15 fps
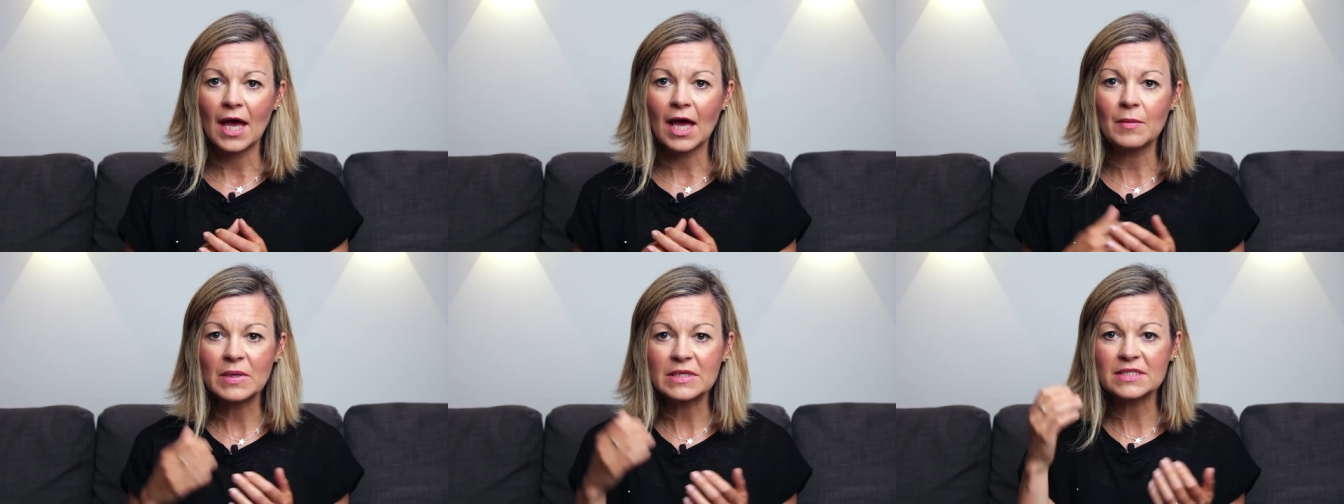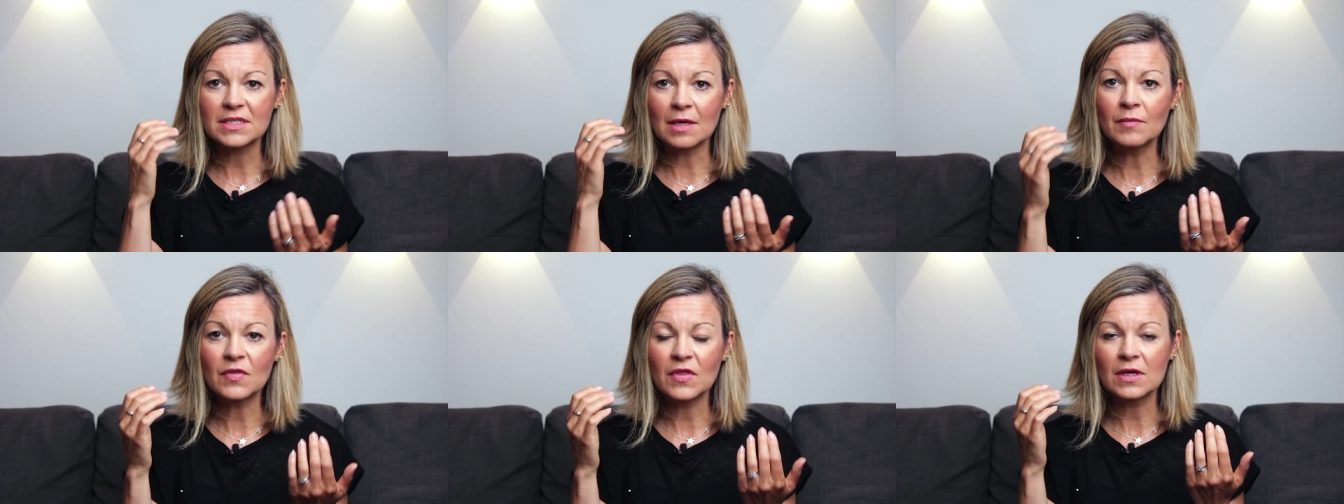I mean,
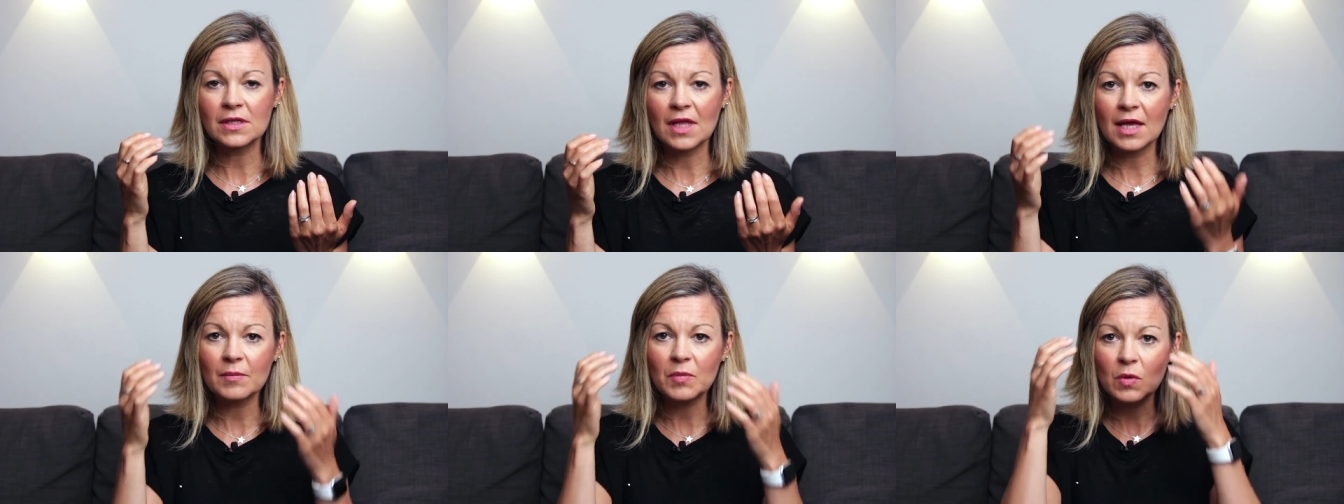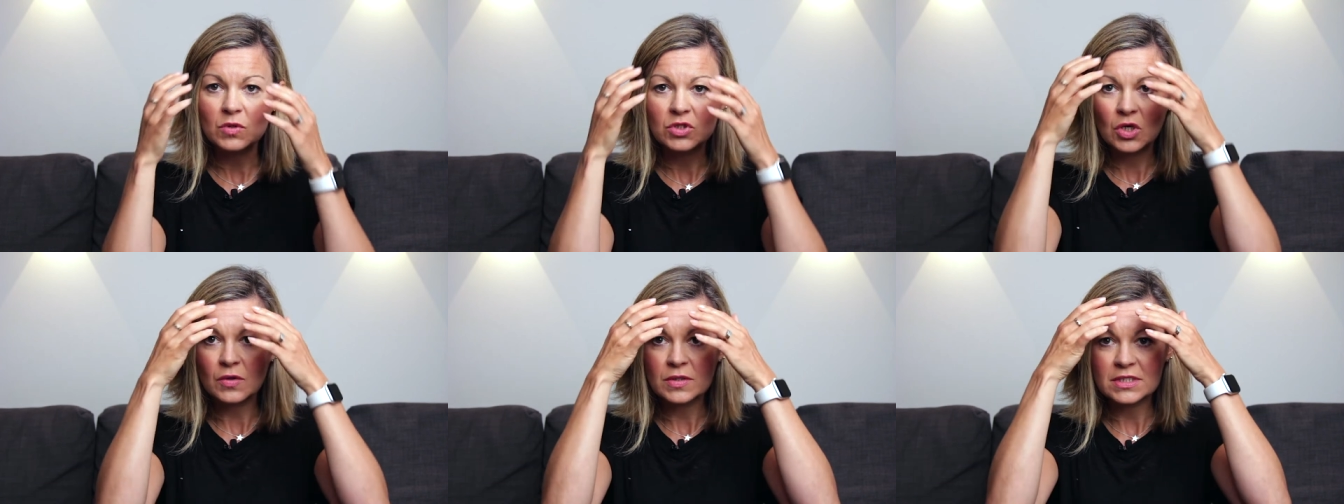something like
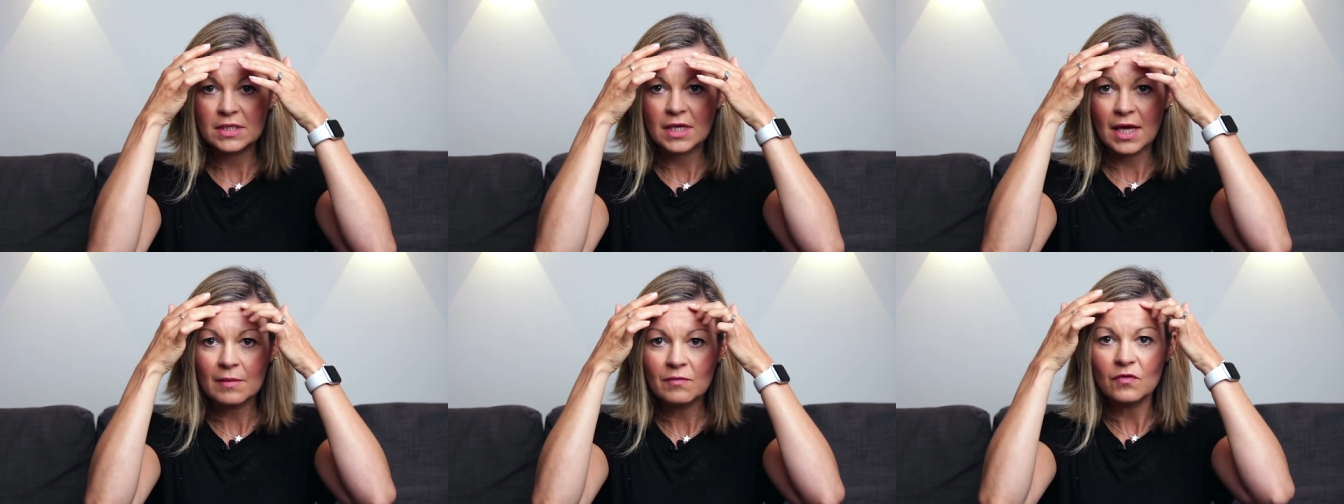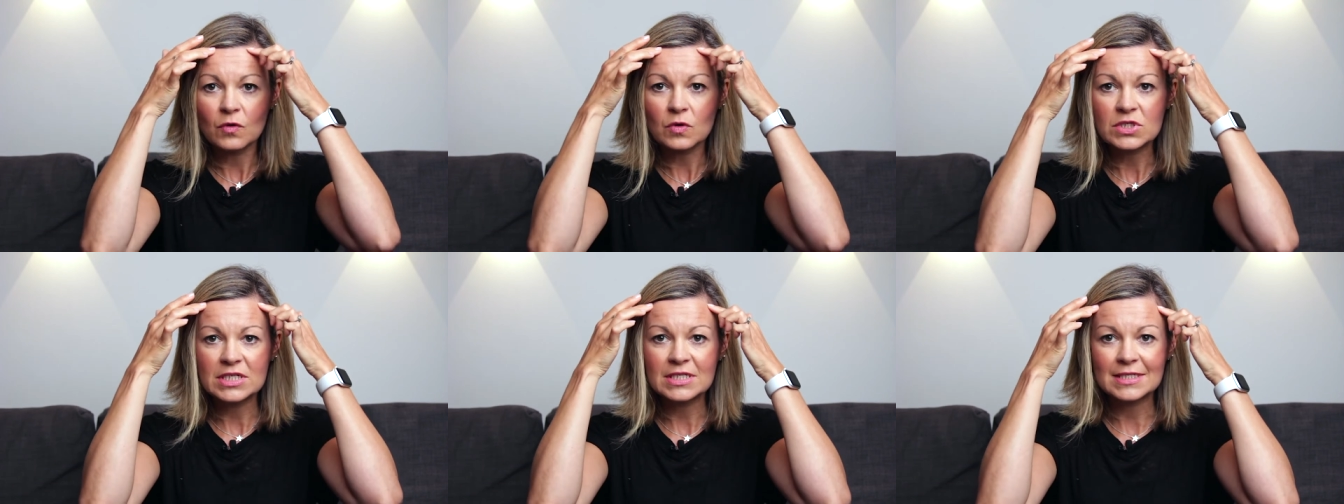Botox, I'm
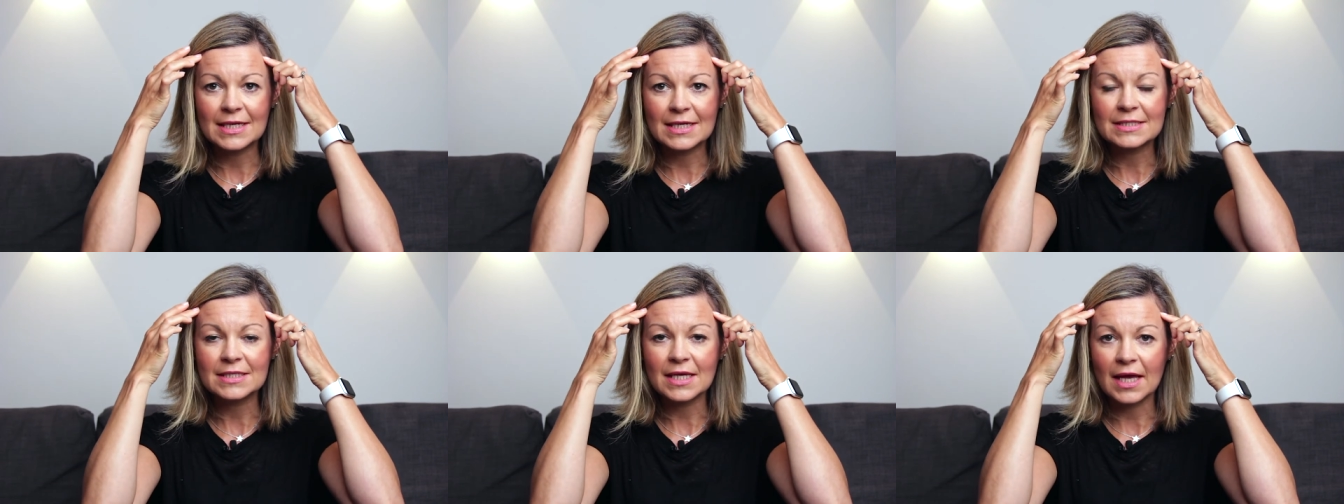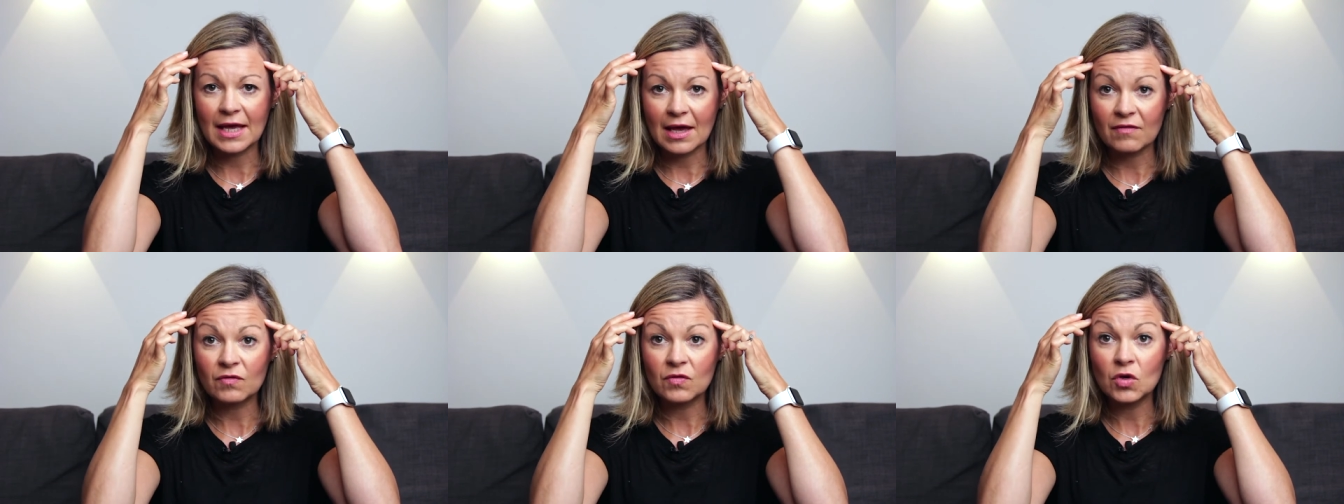46, I
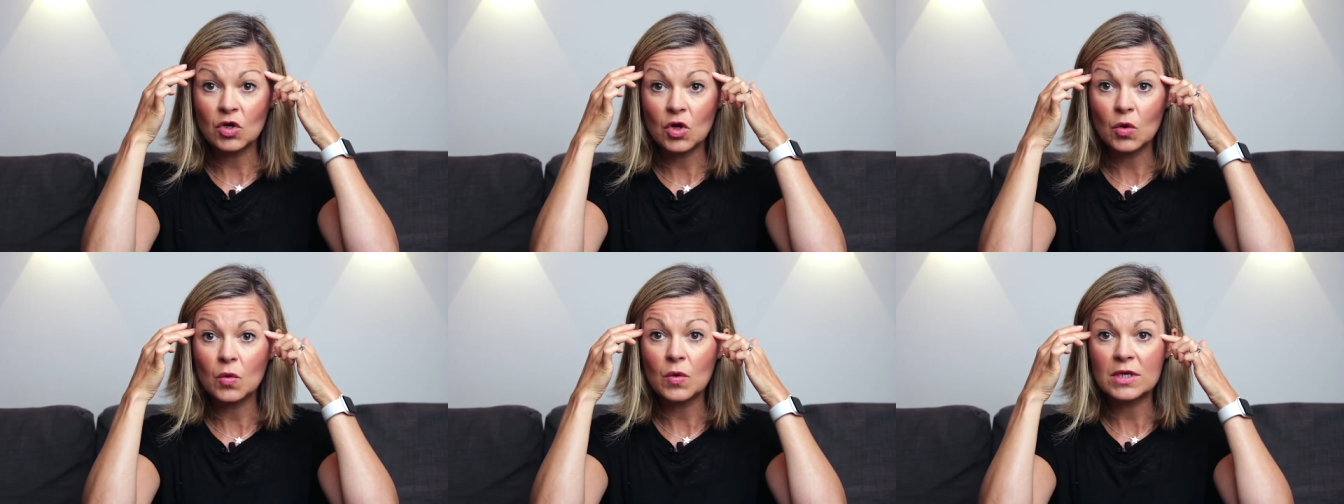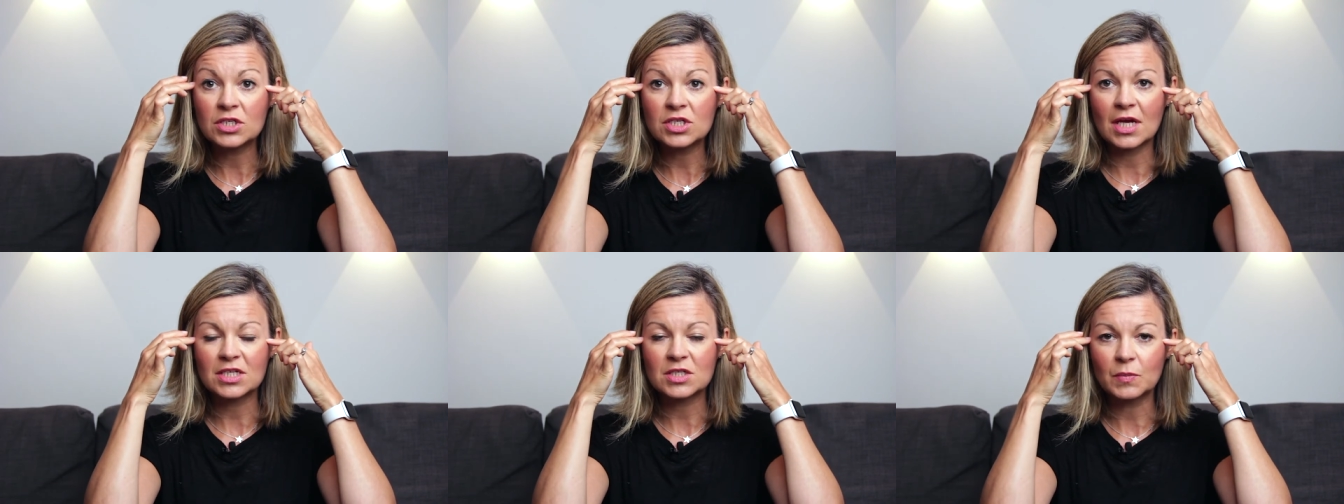have no
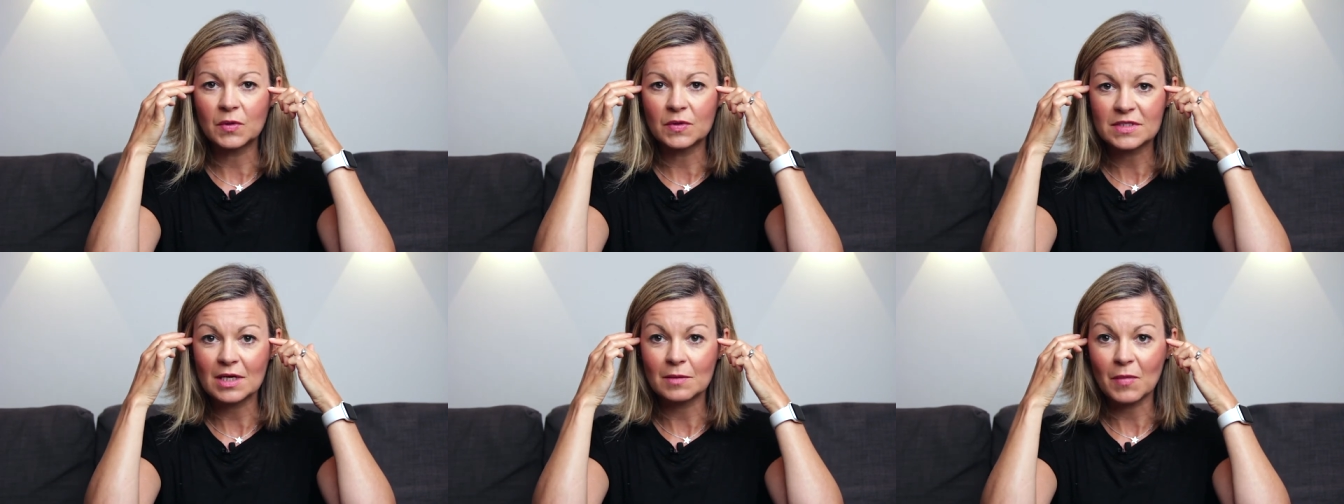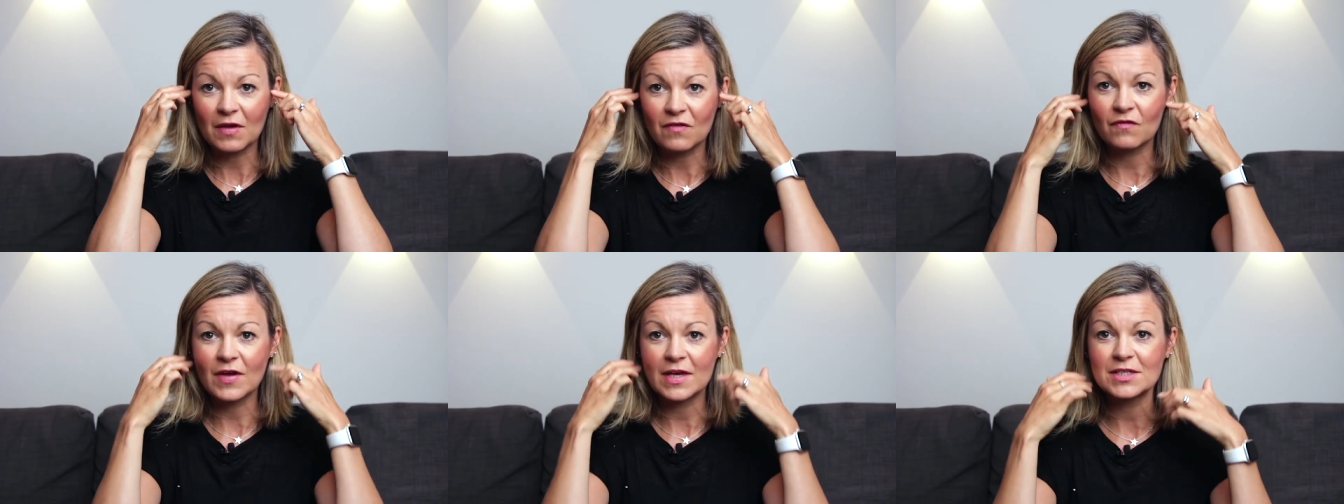injectables in
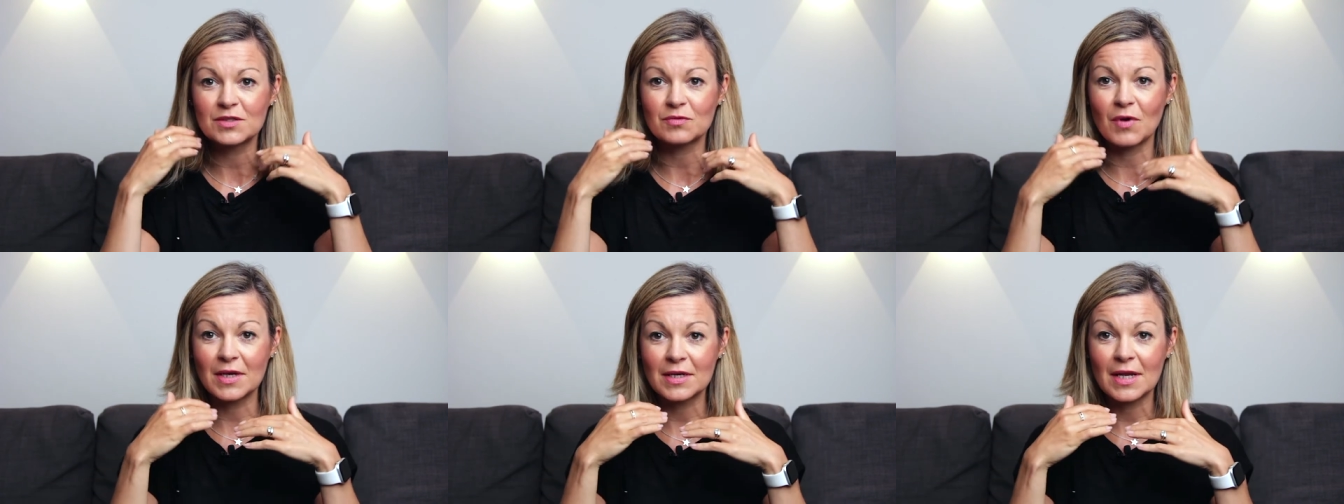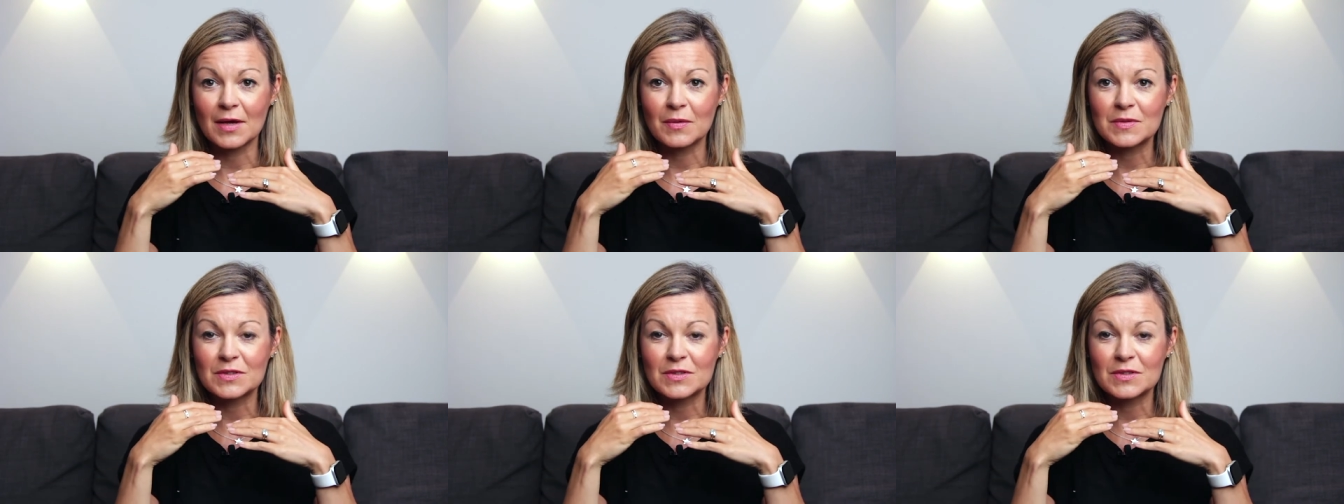my face right now.